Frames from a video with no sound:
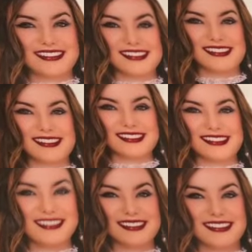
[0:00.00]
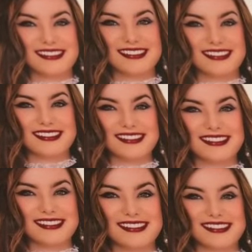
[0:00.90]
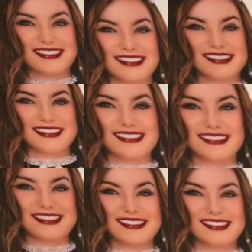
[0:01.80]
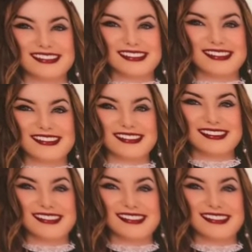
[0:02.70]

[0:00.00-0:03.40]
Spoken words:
when it was $18? I don't know. I'm lit. I'm not gonna lie.